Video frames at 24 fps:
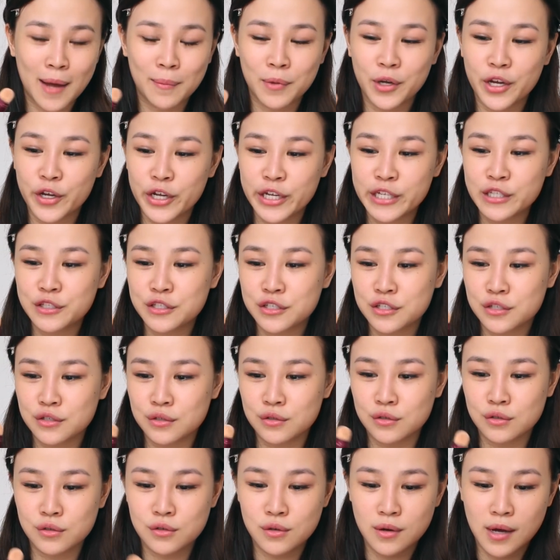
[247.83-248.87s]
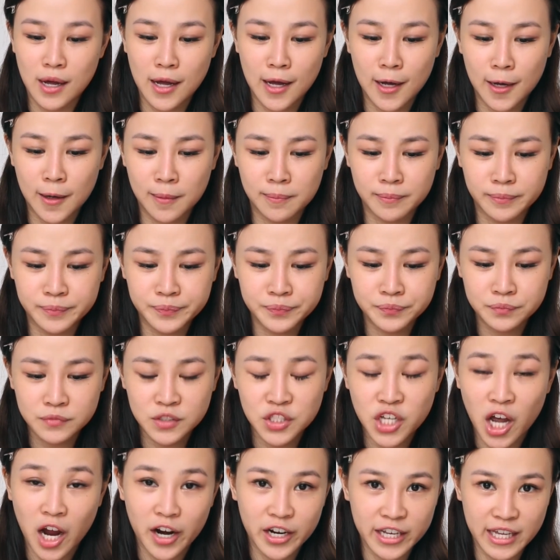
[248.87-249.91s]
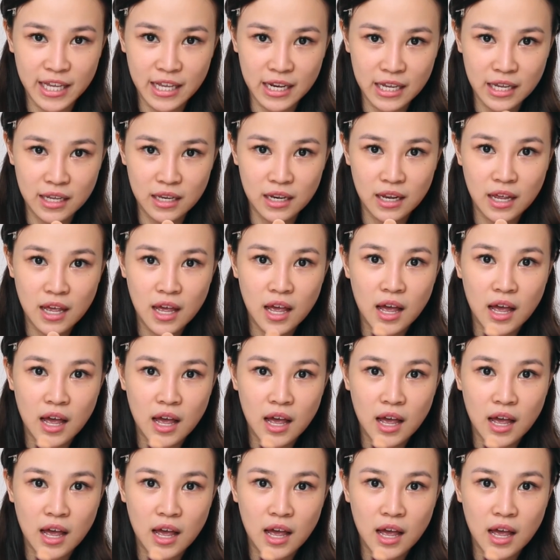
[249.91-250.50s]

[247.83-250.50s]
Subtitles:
I'm going to target it